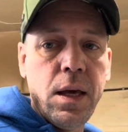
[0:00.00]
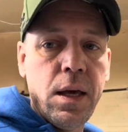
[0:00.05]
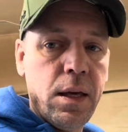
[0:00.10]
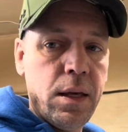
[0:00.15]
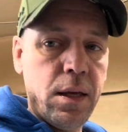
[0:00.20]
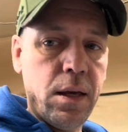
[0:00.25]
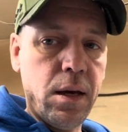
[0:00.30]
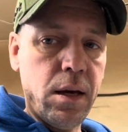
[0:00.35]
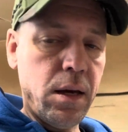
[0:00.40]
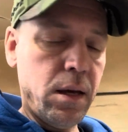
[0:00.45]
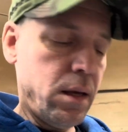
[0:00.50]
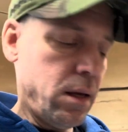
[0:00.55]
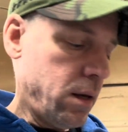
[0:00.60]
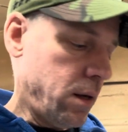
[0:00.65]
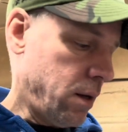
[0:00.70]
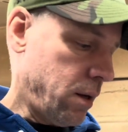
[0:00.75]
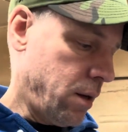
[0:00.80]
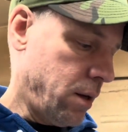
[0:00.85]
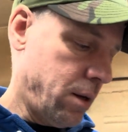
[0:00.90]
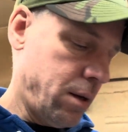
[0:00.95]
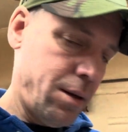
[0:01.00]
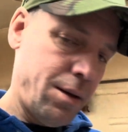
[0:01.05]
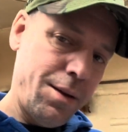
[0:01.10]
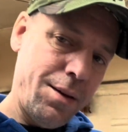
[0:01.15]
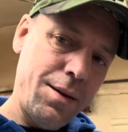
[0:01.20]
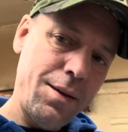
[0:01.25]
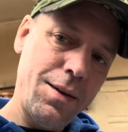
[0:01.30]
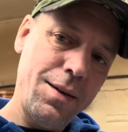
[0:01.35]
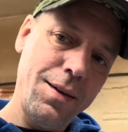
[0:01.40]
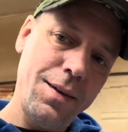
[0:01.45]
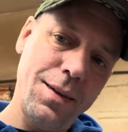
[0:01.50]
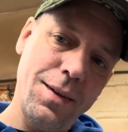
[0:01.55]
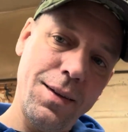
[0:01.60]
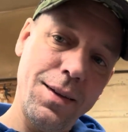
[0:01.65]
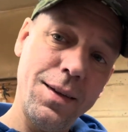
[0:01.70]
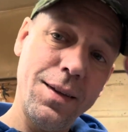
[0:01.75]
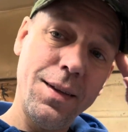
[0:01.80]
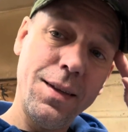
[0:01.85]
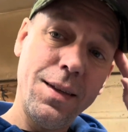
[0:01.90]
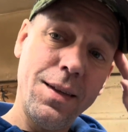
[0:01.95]
Yeah,
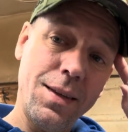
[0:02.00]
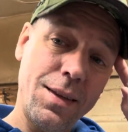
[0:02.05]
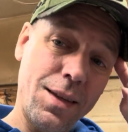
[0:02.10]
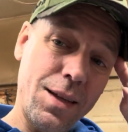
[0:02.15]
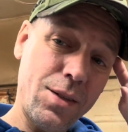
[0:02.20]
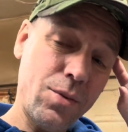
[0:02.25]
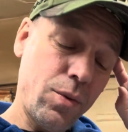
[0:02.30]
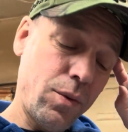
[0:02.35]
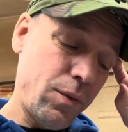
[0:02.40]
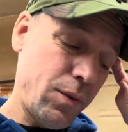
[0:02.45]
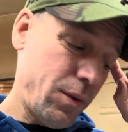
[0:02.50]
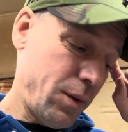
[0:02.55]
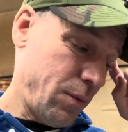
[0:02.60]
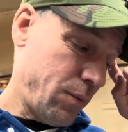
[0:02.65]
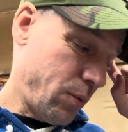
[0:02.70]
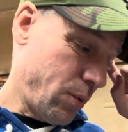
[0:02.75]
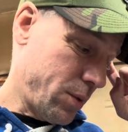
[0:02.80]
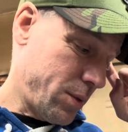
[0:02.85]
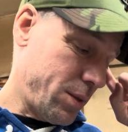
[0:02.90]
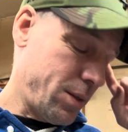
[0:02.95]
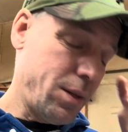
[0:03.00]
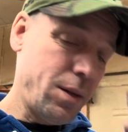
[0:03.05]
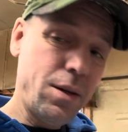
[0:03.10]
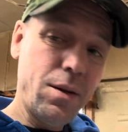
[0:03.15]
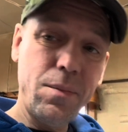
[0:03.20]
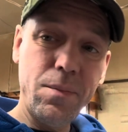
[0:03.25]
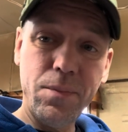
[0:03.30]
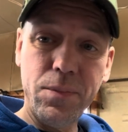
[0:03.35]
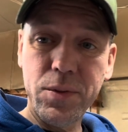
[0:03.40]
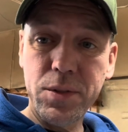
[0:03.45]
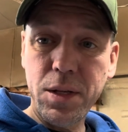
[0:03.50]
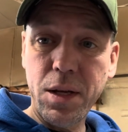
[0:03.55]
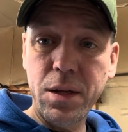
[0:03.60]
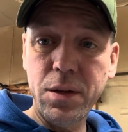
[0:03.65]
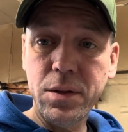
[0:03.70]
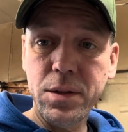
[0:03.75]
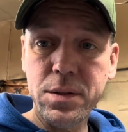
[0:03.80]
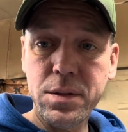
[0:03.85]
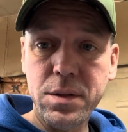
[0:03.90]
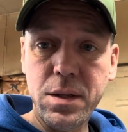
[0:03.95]
that's 154 cm
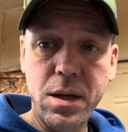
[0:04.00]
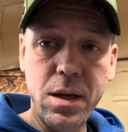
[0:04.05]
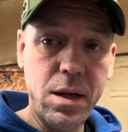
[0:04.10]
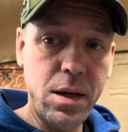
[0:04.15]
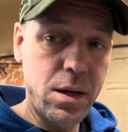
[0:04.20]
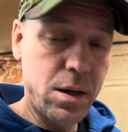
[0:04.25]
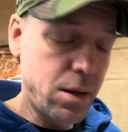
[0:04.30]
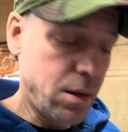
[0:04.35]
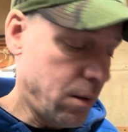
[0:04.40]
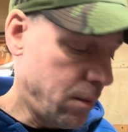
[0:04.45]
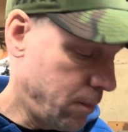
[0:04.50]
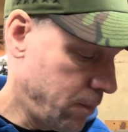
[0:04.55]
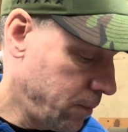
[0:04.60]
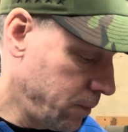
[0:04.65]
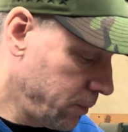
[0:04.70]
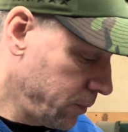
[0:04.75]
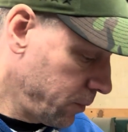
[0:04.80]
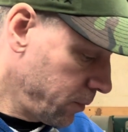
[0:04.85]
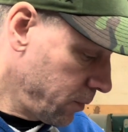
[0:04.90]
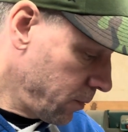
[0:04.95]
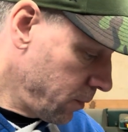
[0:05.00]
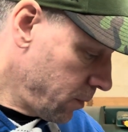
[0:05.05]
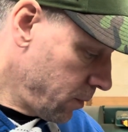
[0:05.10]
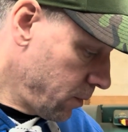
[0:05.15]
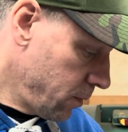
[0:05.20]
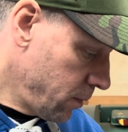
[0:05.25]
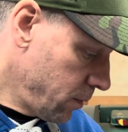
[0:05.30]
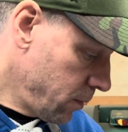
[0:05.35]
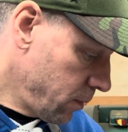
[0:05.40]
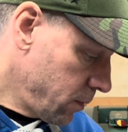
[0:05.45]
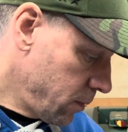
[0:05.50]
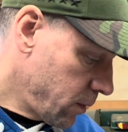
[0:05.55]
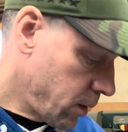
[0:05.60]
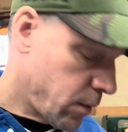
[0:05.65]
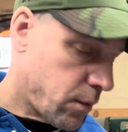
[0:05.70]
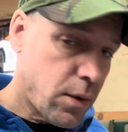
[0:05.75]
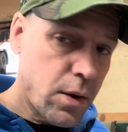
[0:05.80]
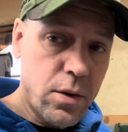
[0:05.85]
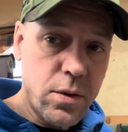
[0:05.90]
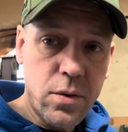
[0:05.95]
stainless, and I
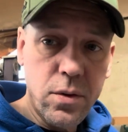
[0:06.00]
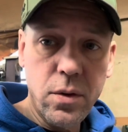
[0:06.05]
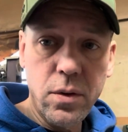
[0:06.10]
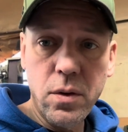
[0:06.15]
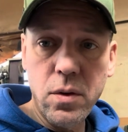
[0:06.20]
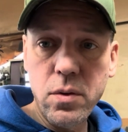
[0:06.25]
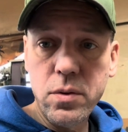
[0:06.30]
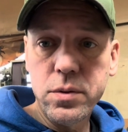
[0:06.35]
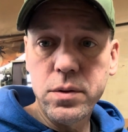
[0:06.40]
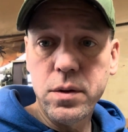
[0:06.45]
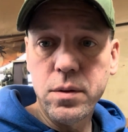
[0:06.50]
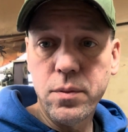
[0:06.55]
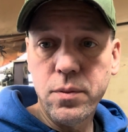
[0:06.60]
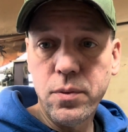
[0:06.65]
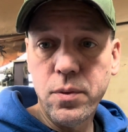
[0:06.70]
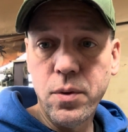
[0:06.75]
forgot to drill the holes in it